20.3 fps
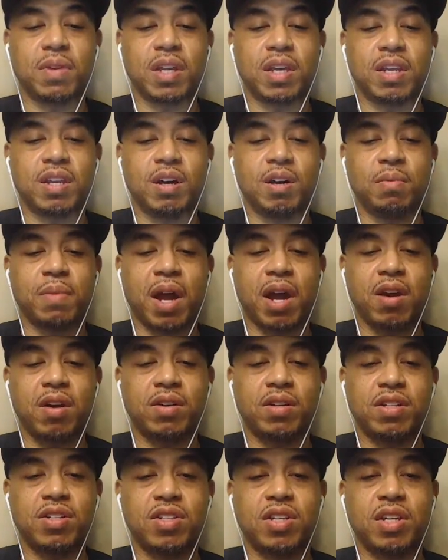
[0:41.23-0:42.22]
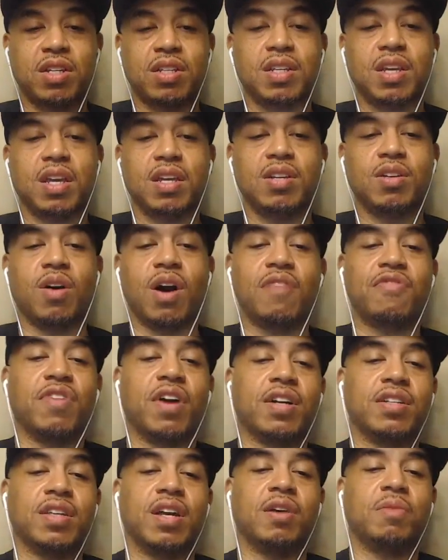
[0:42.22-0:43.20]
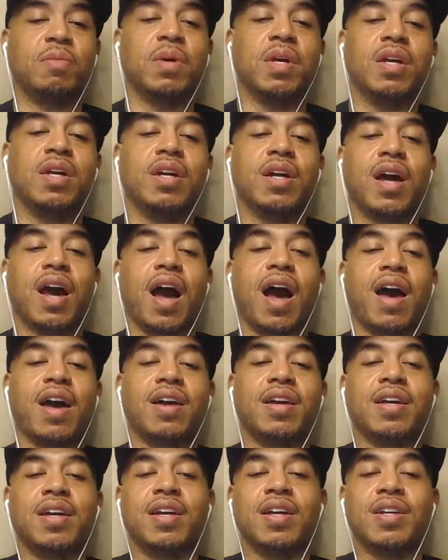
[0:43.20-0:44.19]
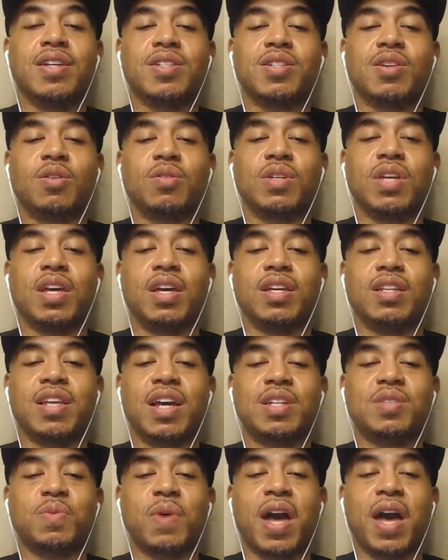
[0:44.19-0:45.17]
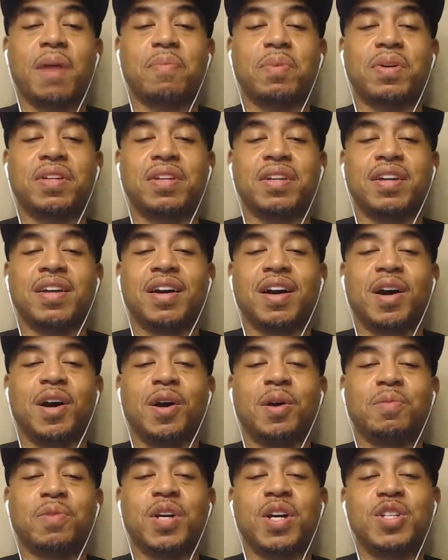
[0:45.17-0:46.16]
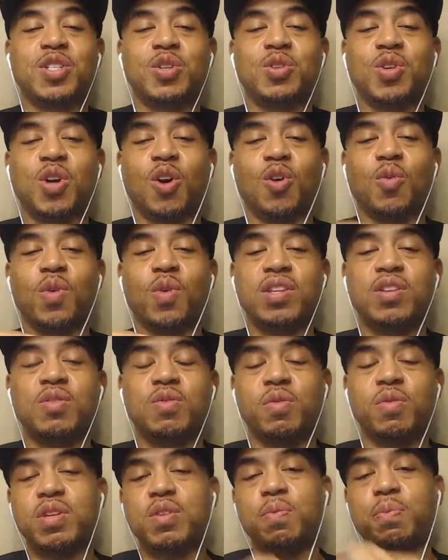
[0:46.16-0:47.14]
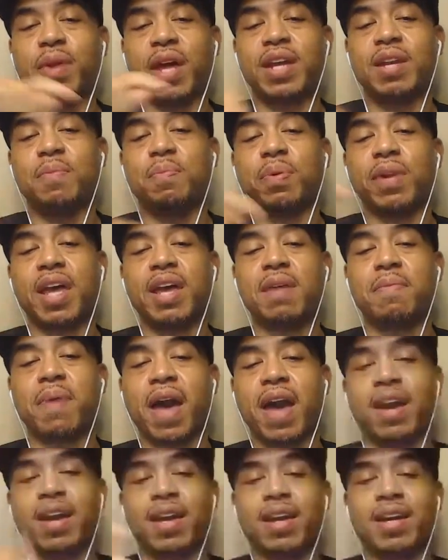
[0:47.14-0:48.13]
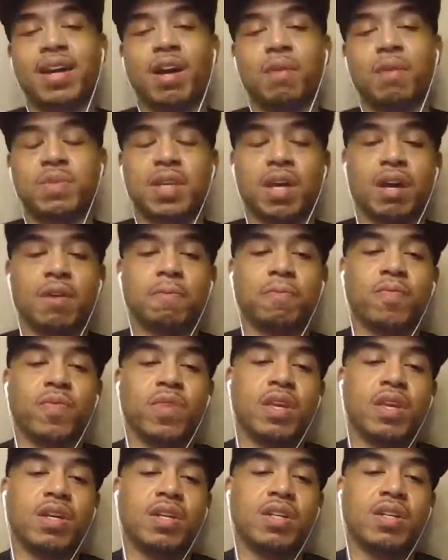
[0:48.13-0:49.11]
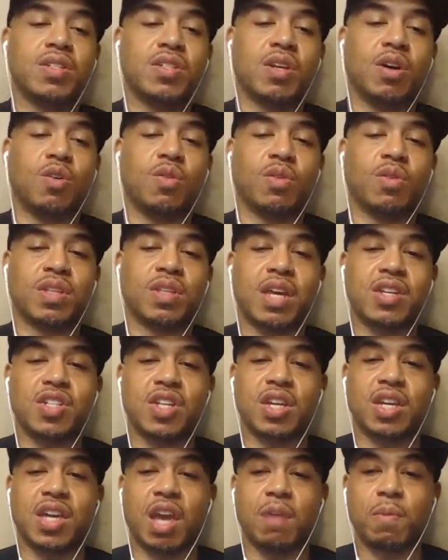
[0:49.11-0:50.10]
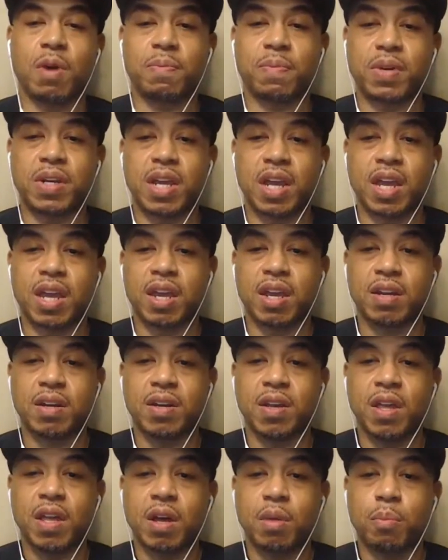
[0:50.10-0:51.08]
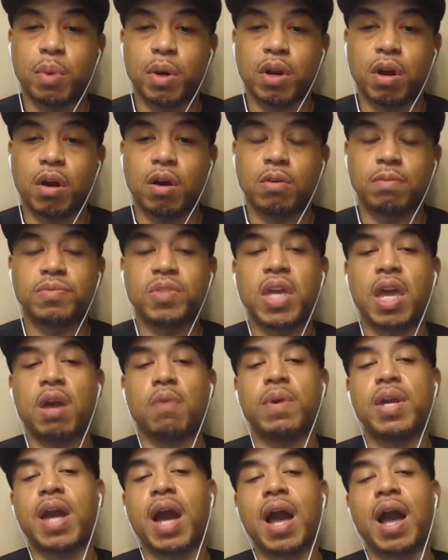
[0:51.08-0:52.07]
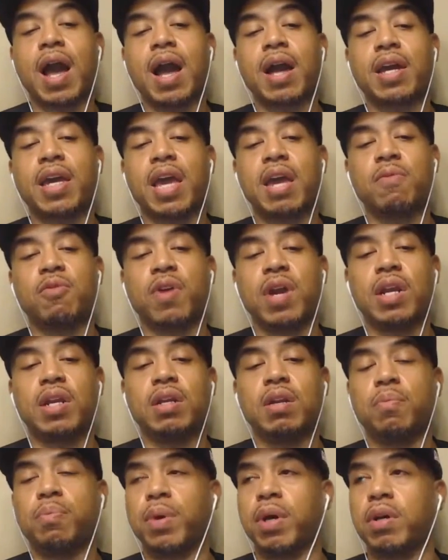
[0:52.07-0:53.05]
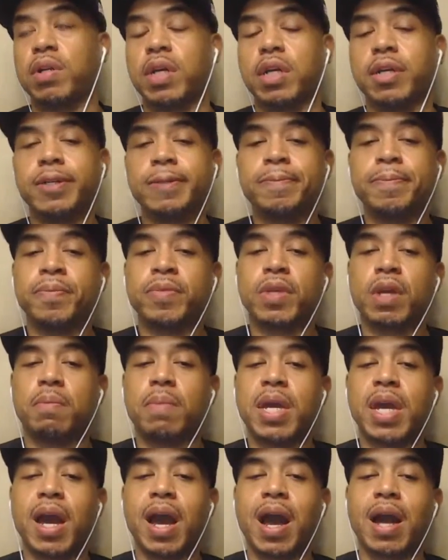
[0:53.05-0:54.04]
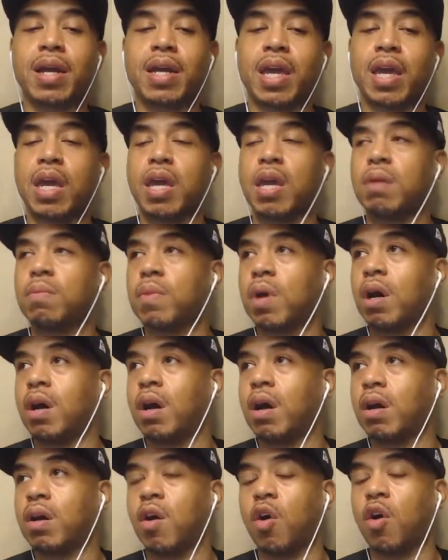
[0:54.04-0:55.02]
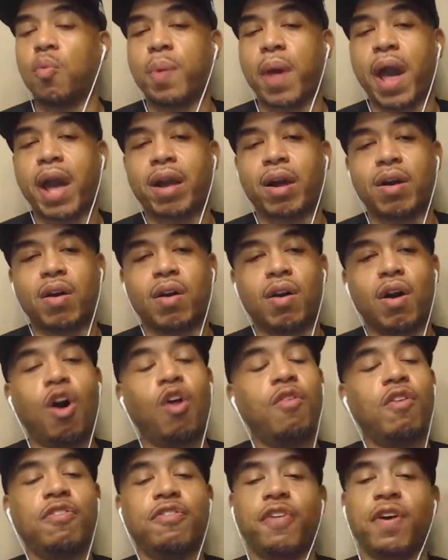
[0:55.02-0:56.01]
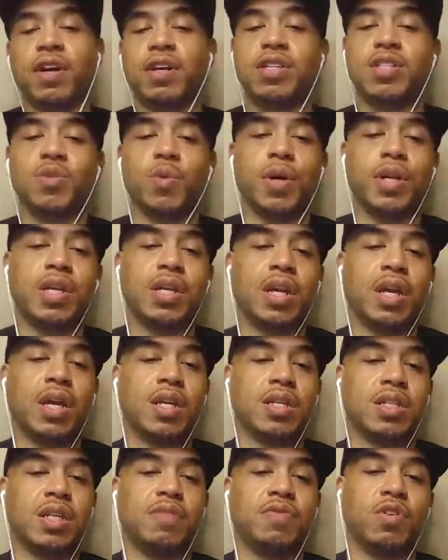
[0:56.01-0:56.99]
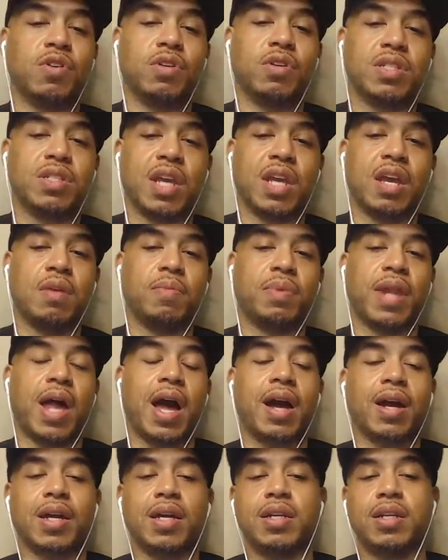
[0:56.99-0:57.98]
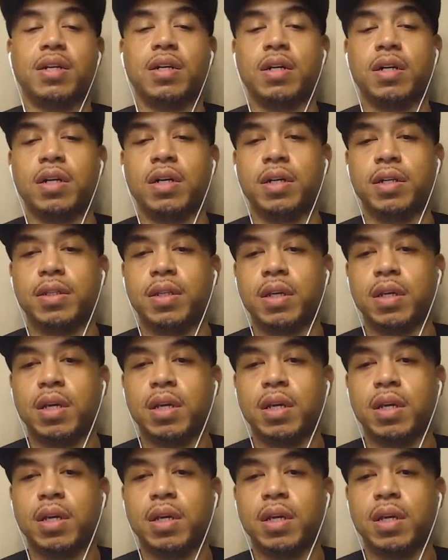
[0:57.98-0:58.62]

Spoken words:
And I heard this shit. Yeah, no, I fucked up. All right. So yeah, that's what happened. Because you know when you play the playback, it comes up. So that shit came up in the air. But yeah, we got Hakim Green in the building. Me and Hakim go back over fucking 20 years, lived on the same block in the hood.